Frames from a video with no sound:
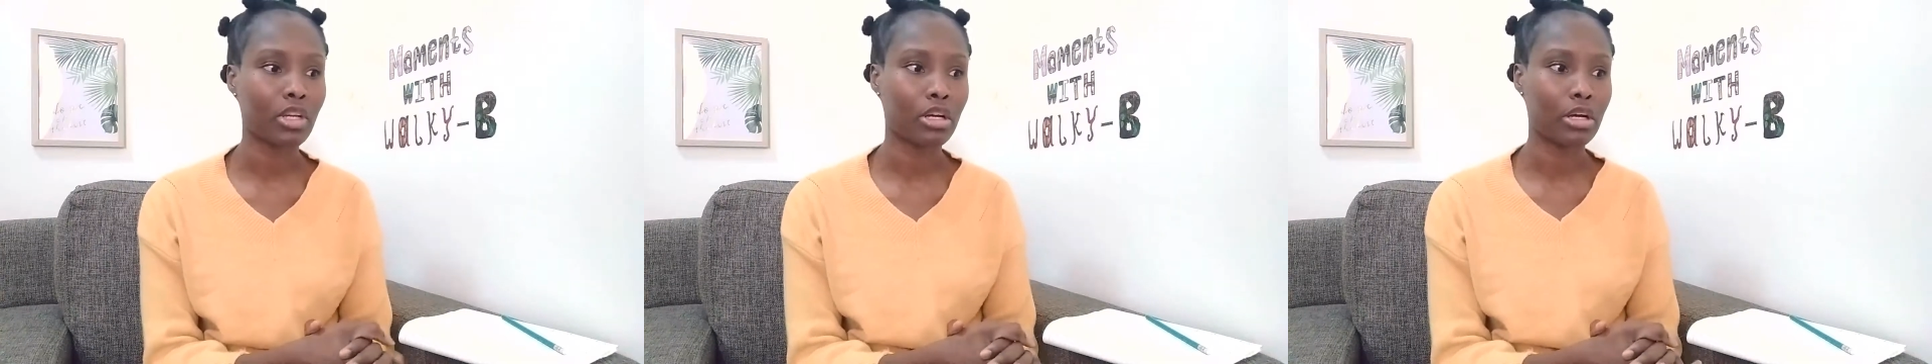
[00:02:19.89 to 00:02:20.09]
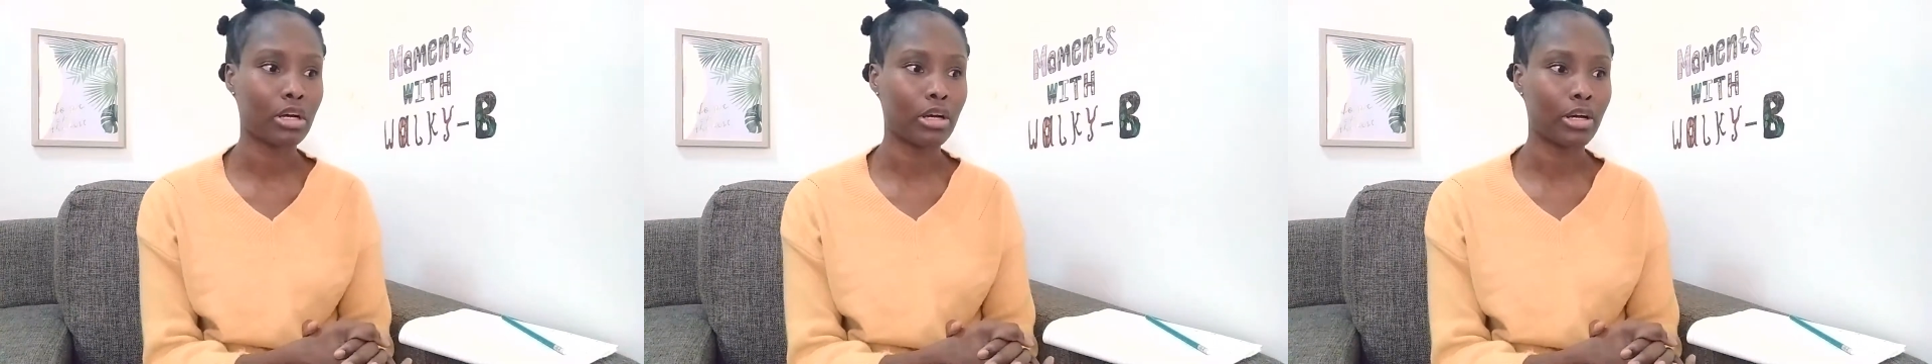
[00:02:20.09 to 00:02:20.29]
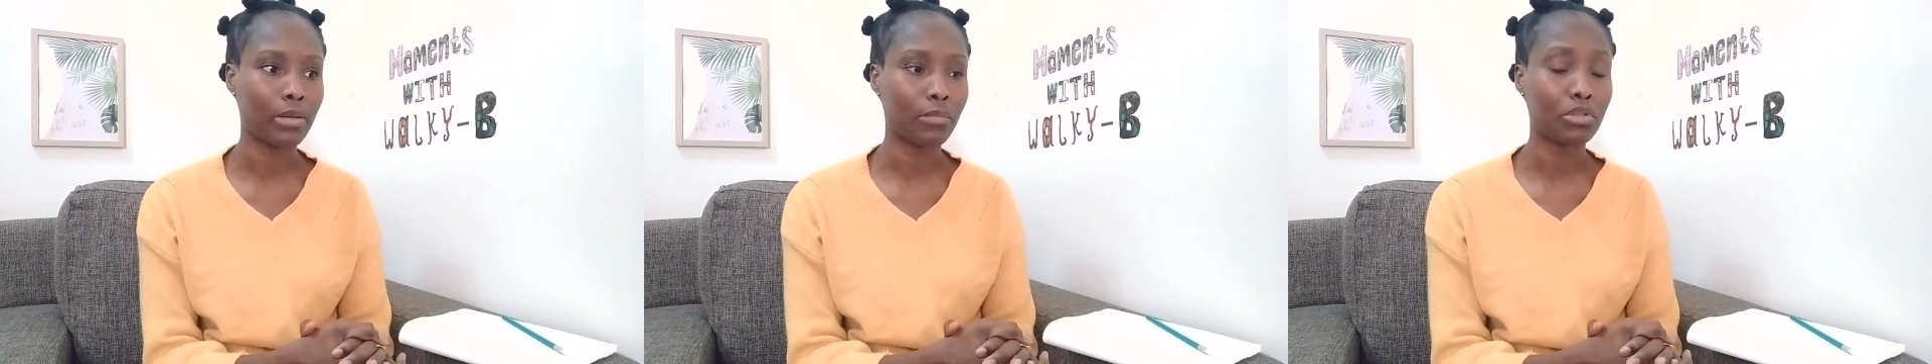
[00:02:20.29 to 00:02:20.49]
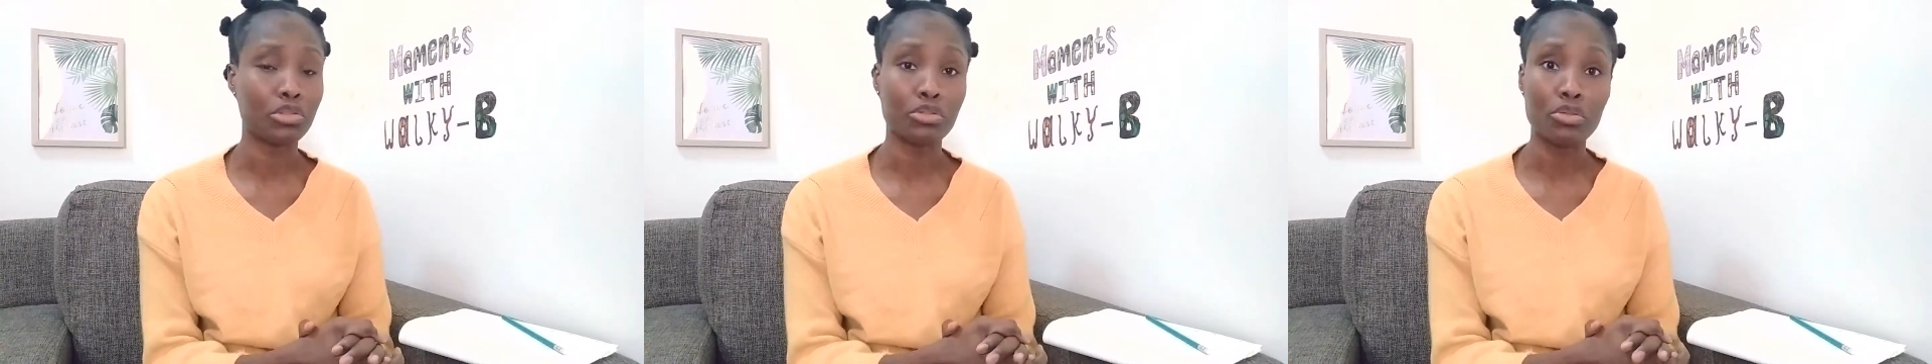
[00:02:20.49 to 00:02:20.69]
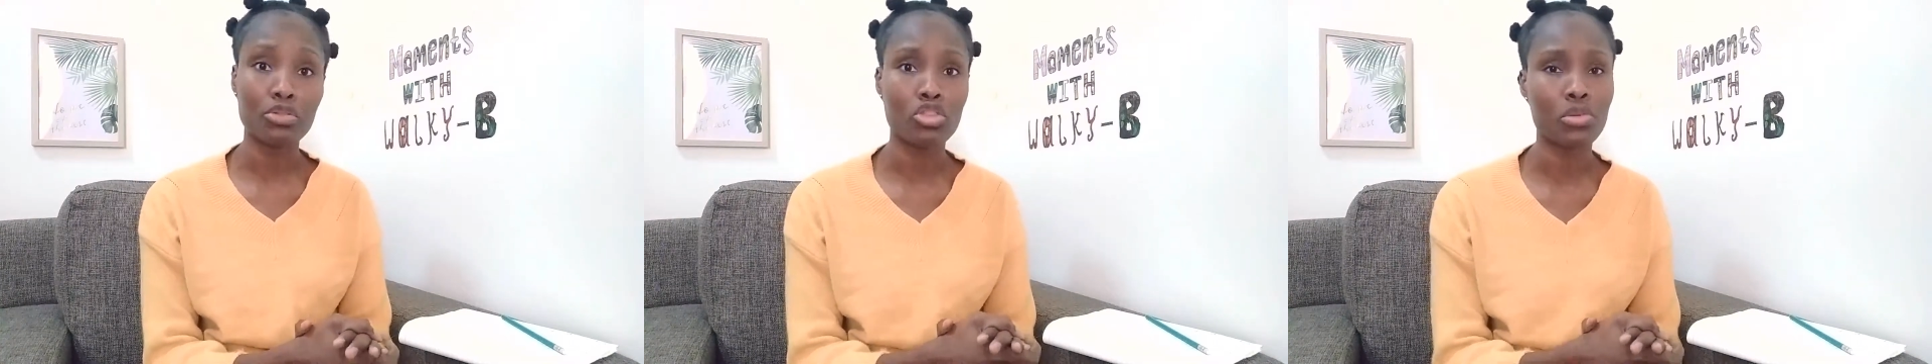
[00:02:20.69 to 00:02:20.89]
on
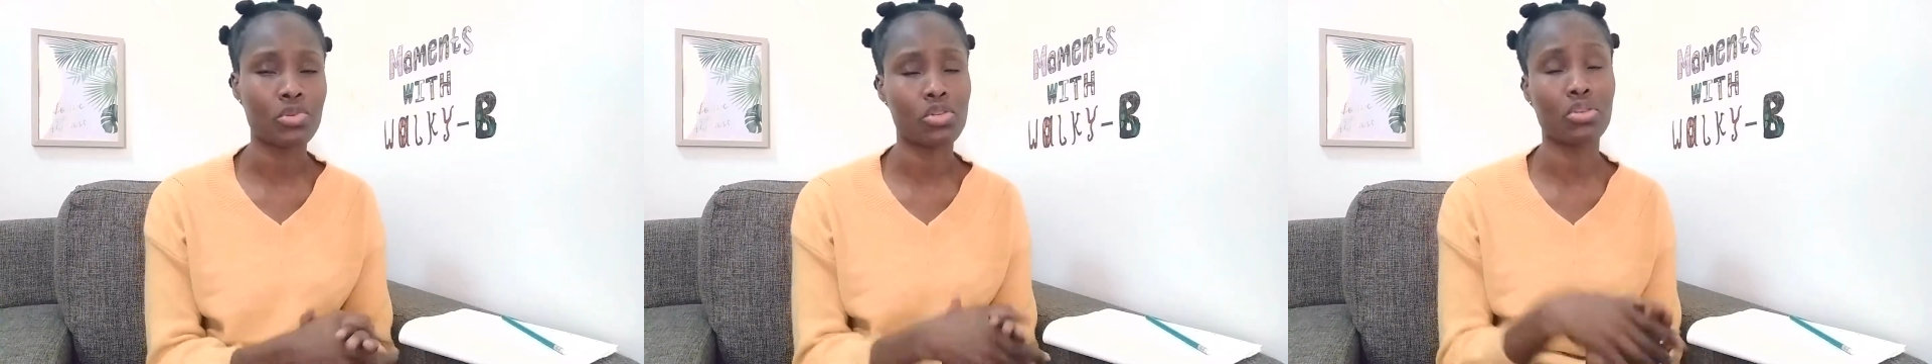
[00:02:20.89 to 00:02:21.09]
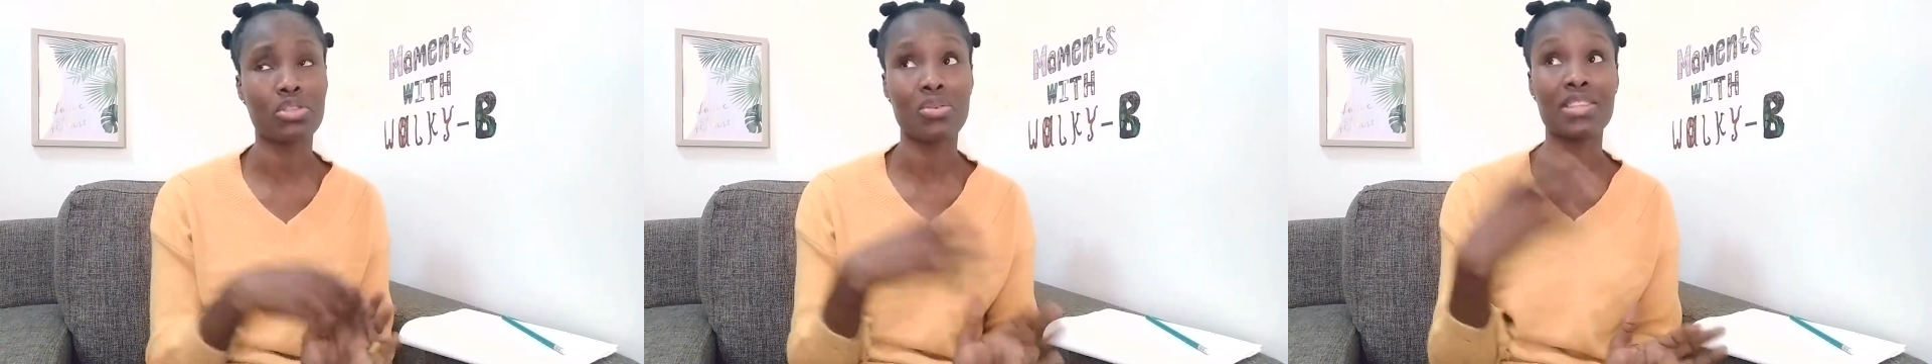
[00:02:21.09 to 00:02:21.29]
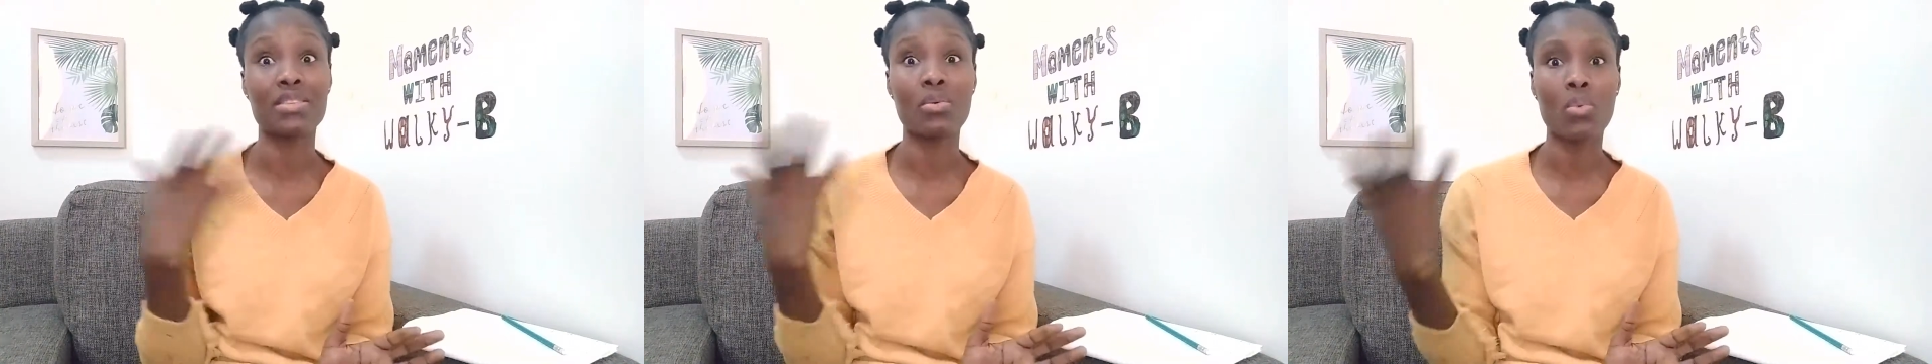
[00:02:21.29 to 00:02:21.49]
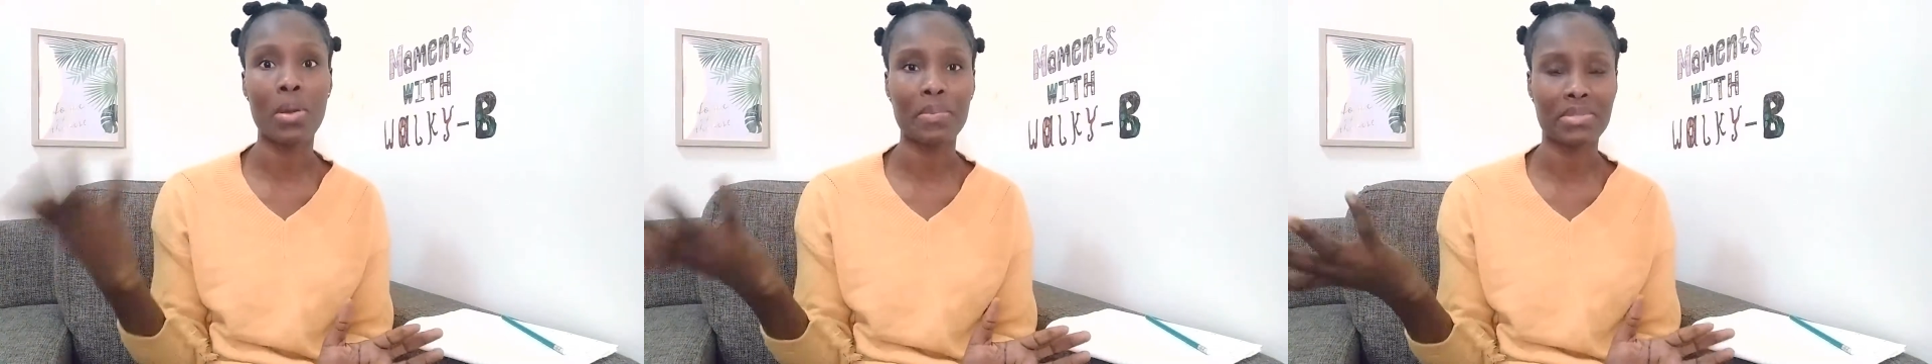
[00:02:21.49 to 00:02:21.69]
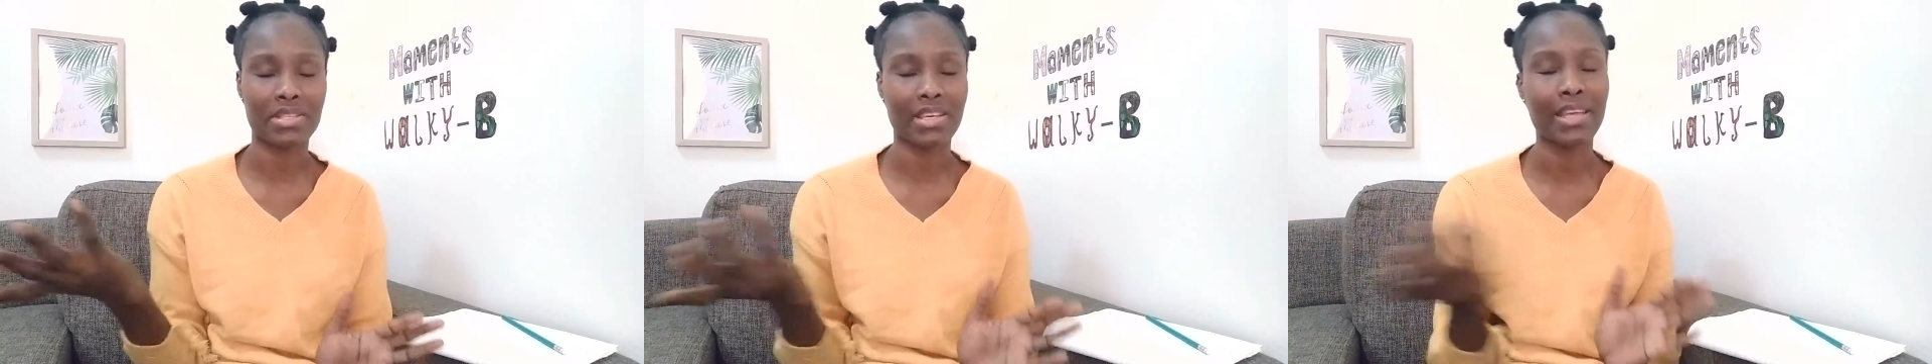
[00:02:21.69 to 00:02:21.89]
YouTube. She also has a
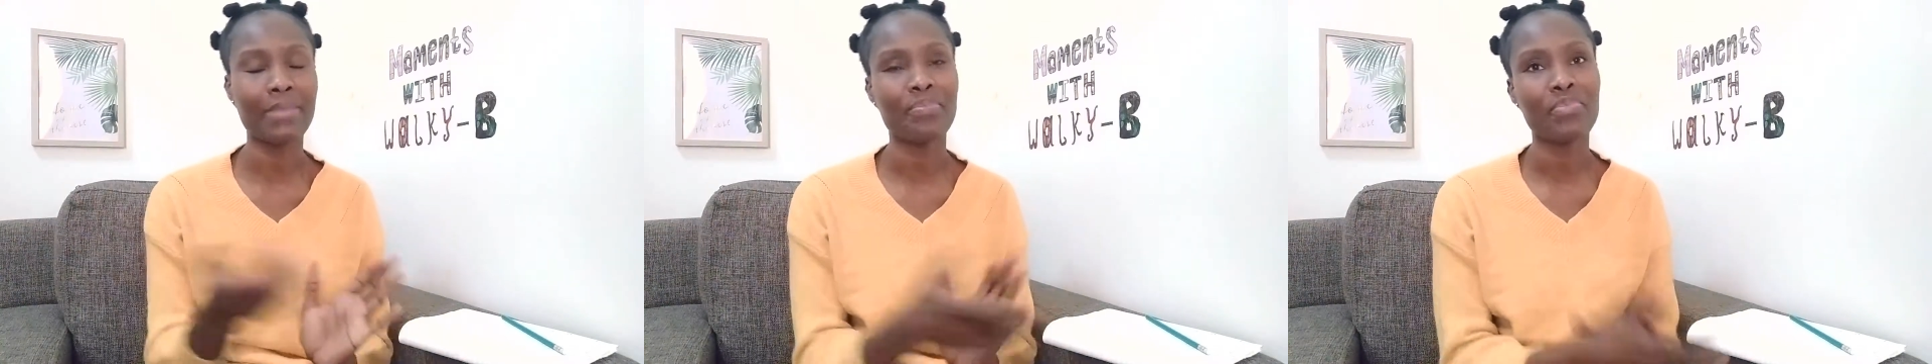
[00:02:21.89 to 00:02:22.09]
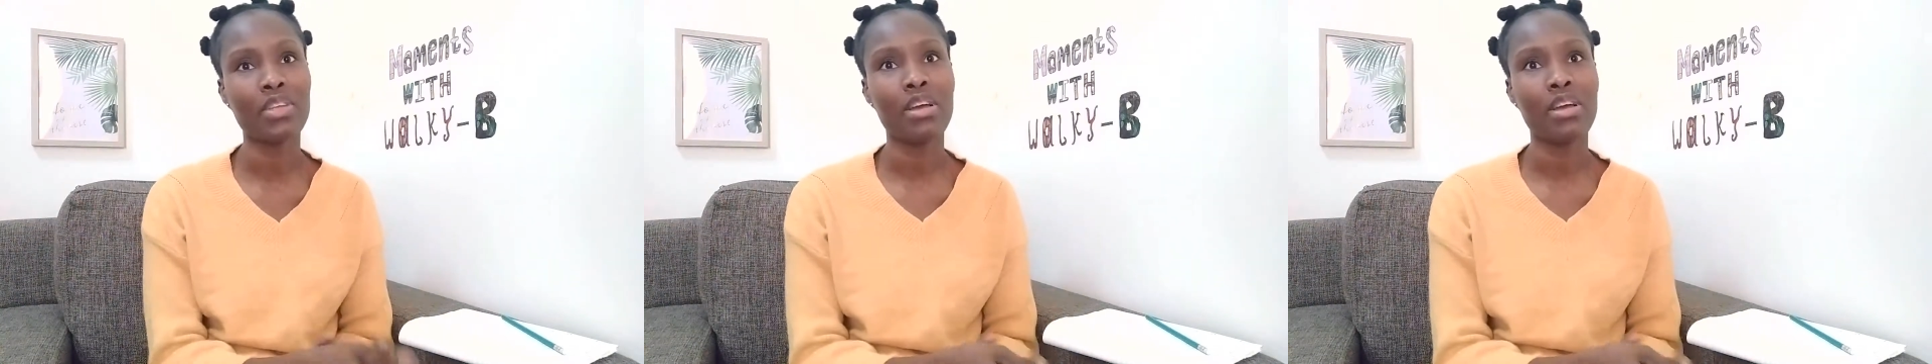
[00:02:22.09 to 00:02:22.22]
website.